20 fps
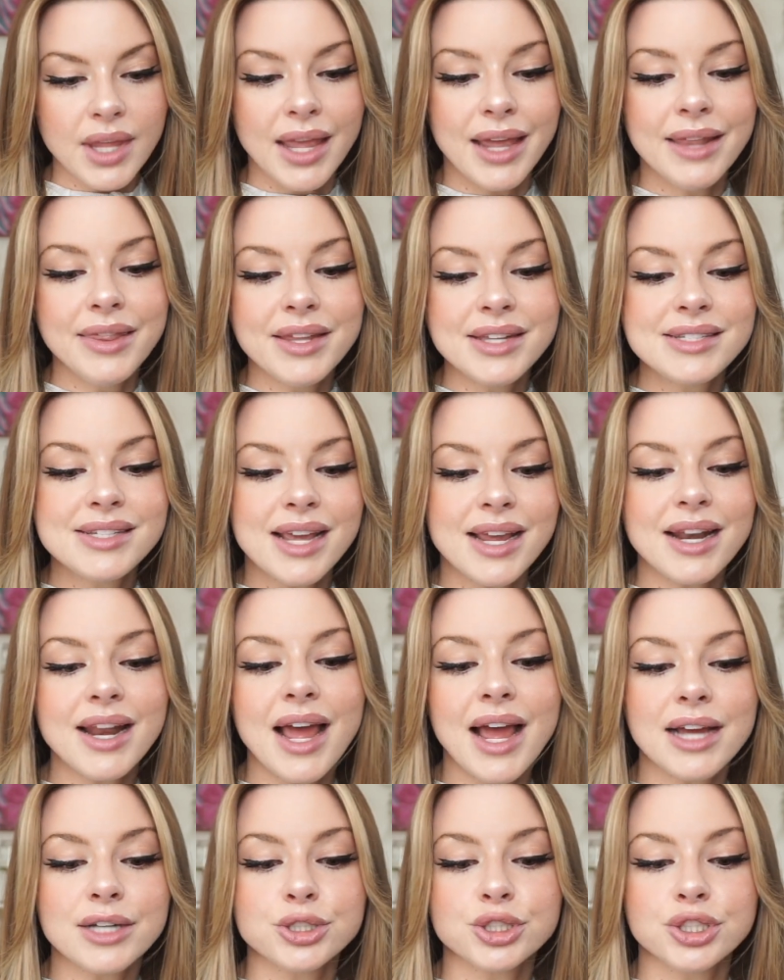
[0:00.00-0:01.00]
And the data
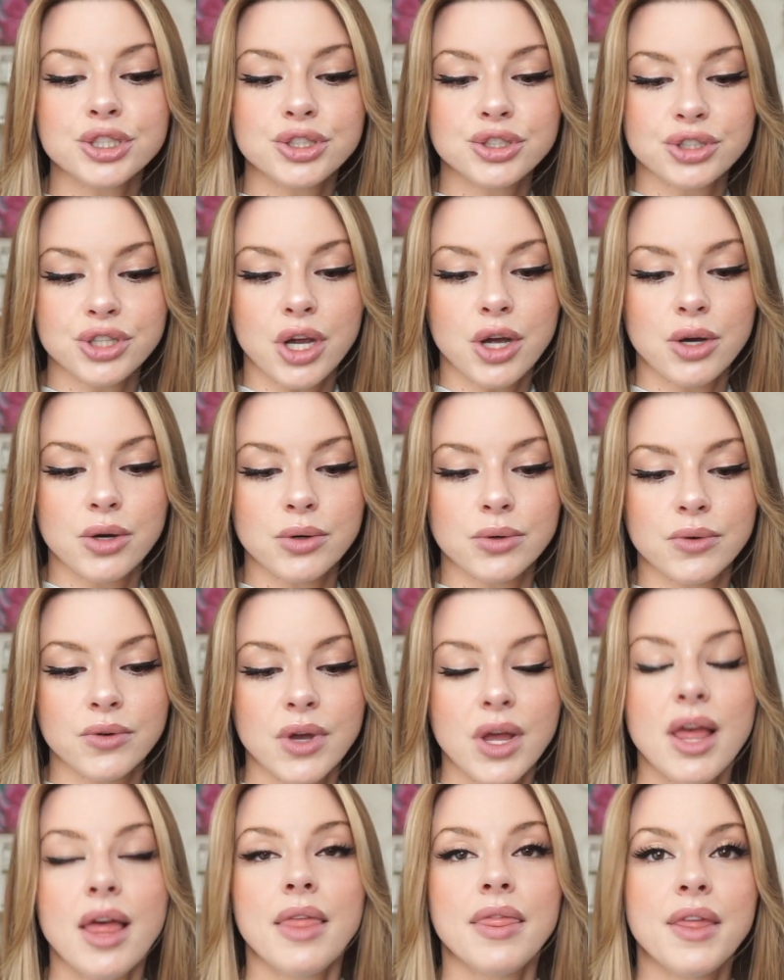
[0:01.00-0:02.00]
actually show
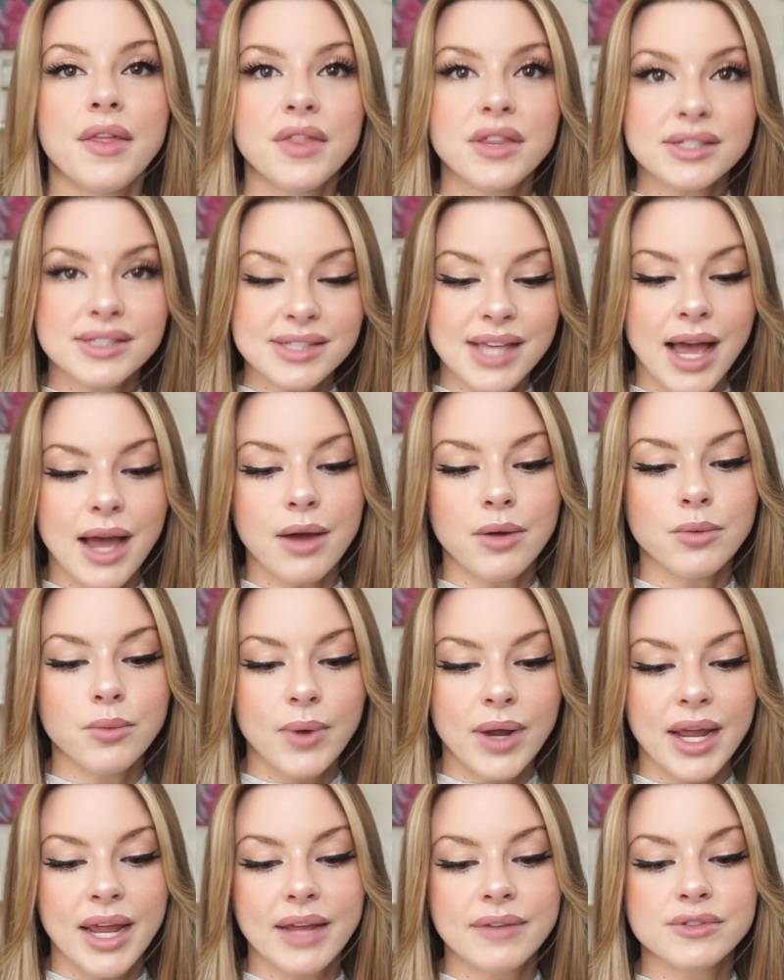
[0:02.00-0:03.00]
that the sound
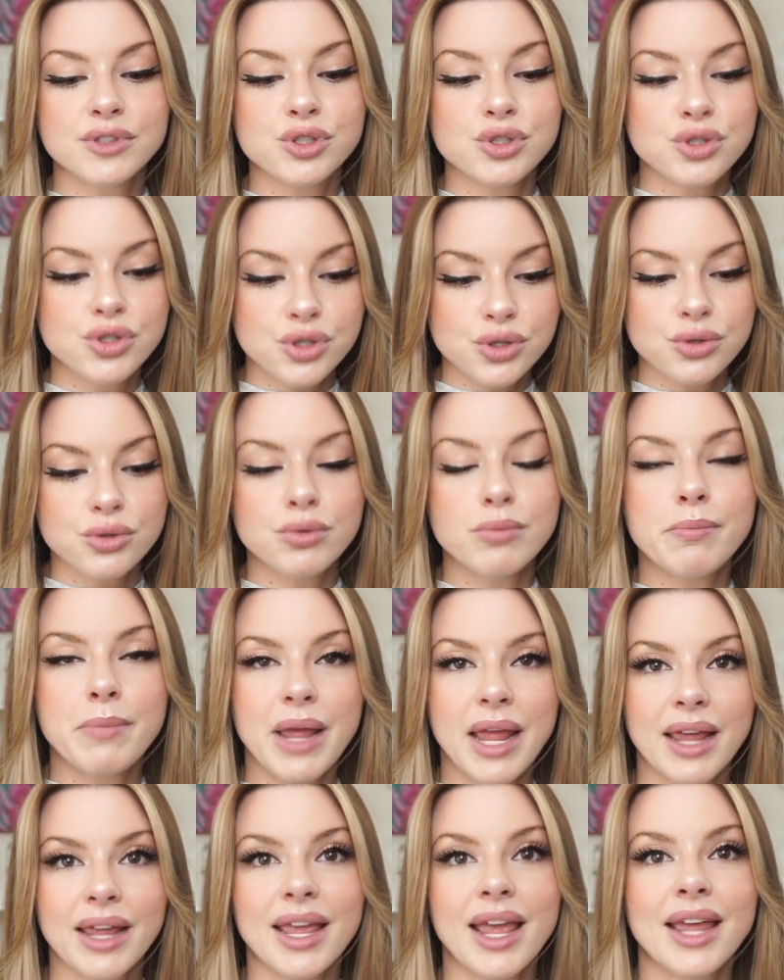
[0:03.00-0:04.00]
waves do
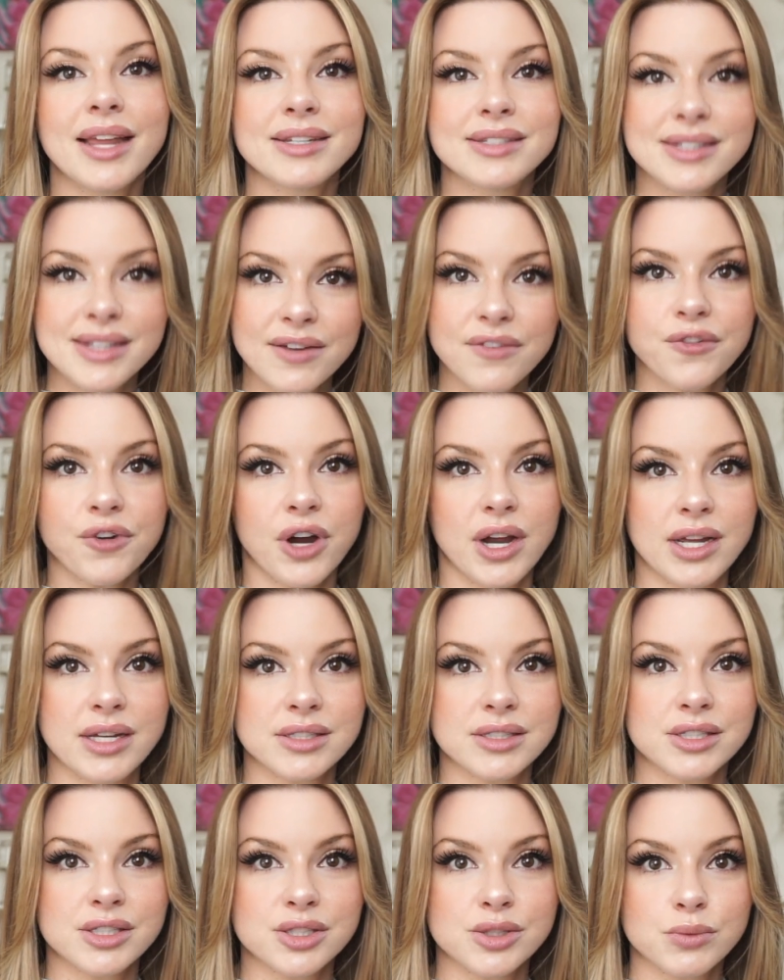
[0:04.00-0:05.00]
make a
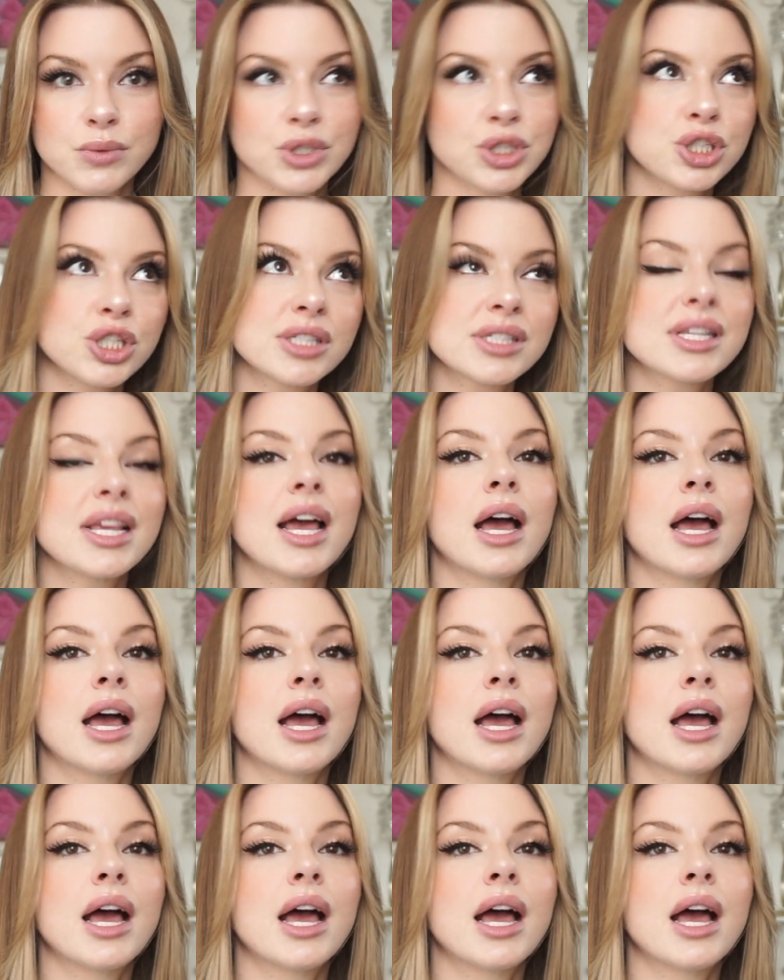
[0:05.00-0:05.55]
difference, which is